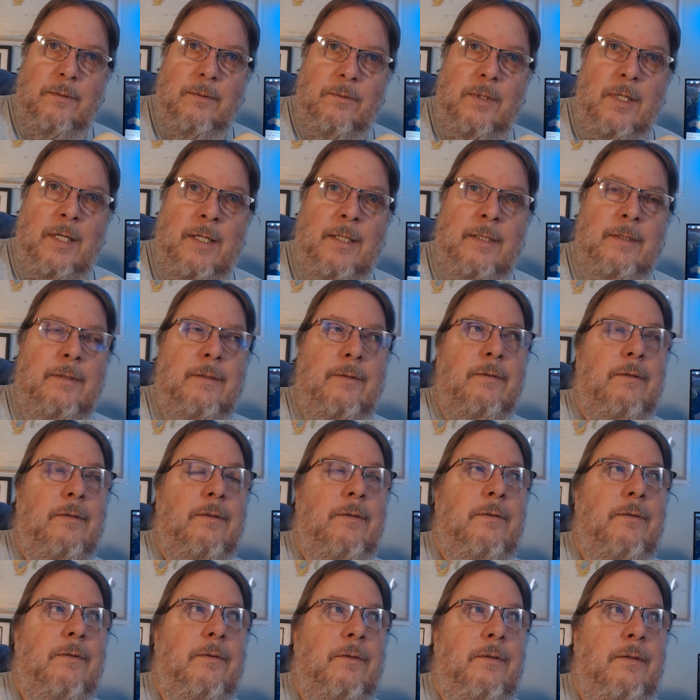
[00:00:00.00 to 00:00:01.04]
Well,
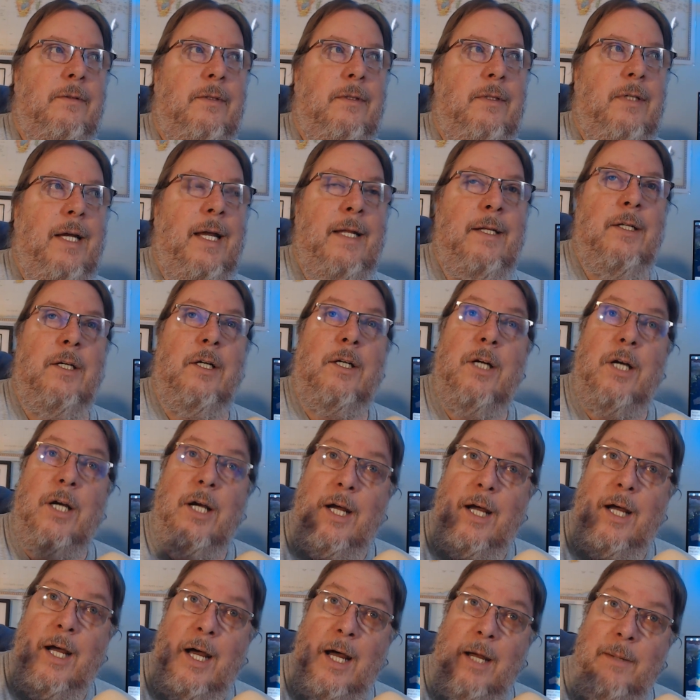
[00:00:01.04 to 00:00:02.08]
in the
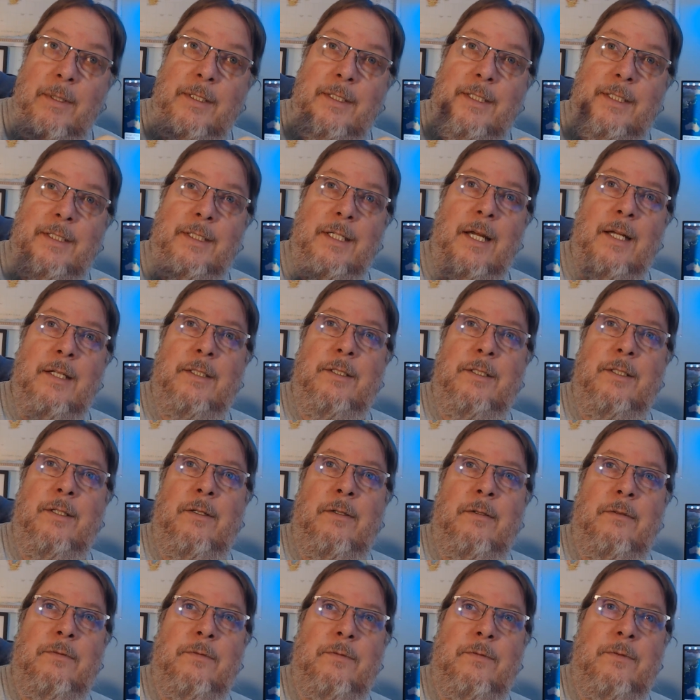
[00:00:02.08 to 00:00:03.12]
common sense
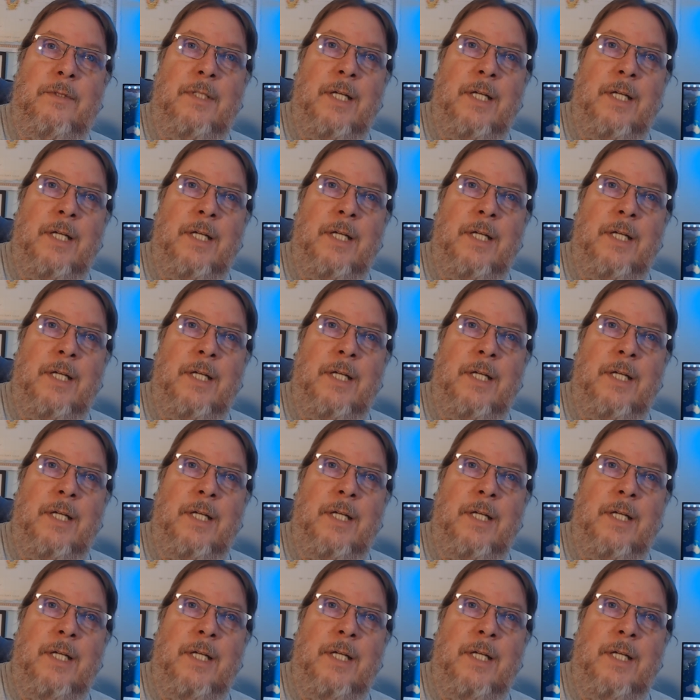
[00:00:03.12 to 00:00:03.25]
of